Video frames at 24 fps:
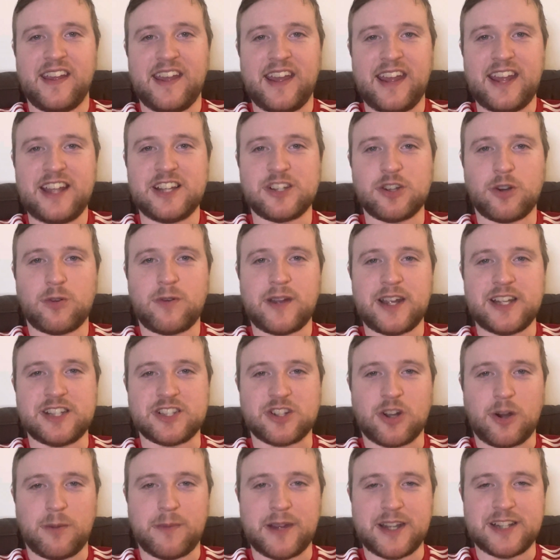he's always
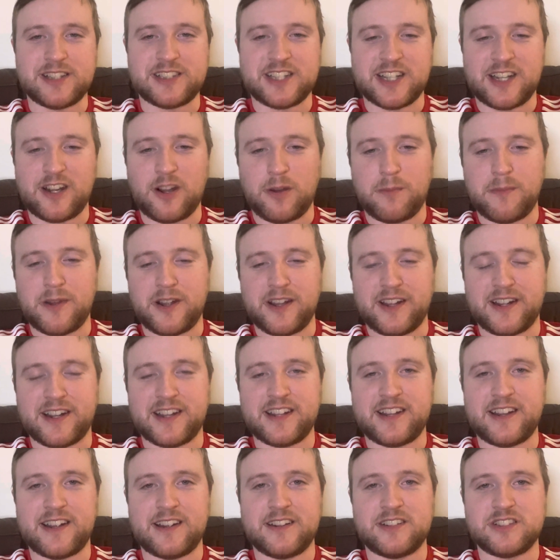commenting on my
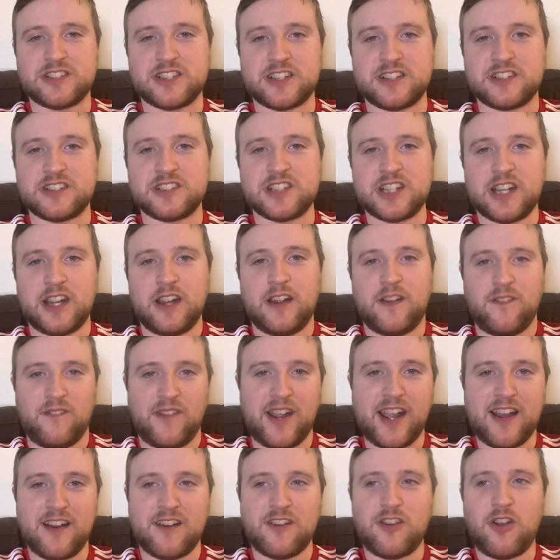videos and we
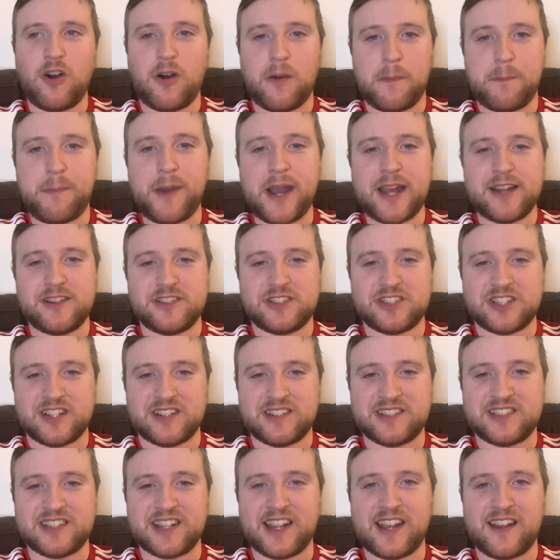have a lot of
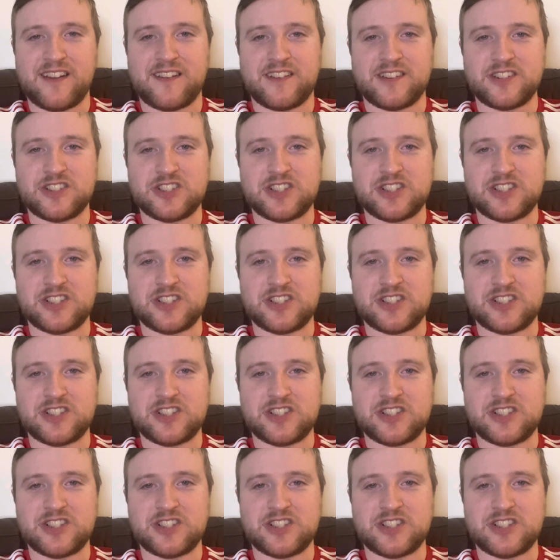banter together.